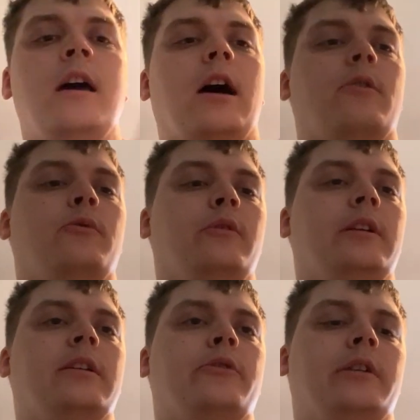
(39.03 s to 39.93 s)
I
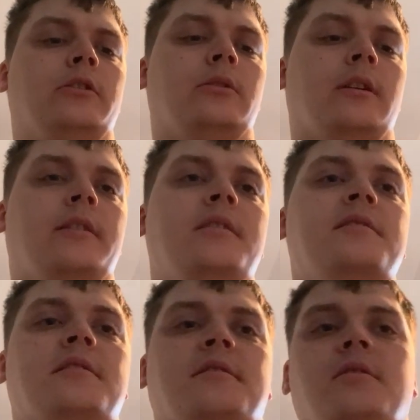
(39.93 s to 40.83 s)
really do like
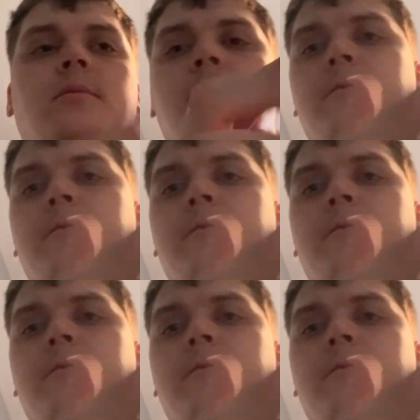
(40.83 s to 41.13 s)
this. This is number